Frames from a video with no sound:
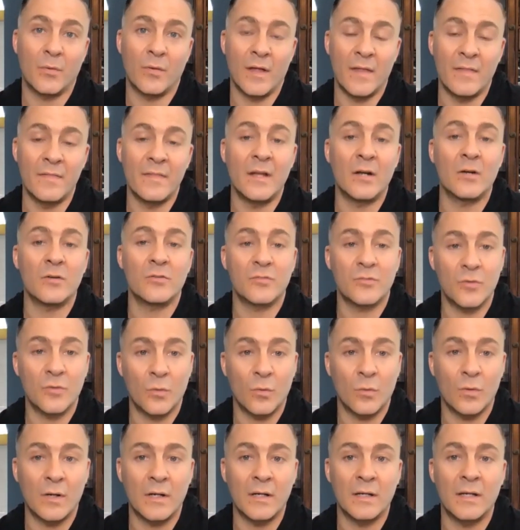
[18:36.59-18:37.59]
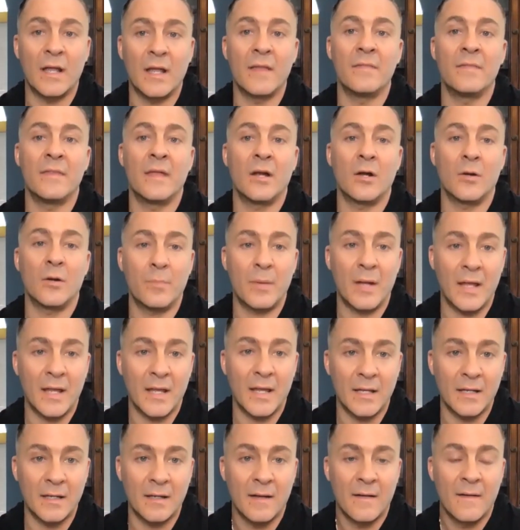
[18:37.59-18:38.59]
and their story and their
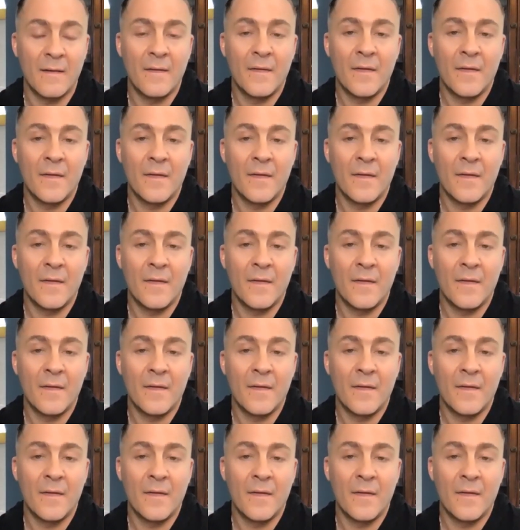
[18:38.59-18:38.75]
pain.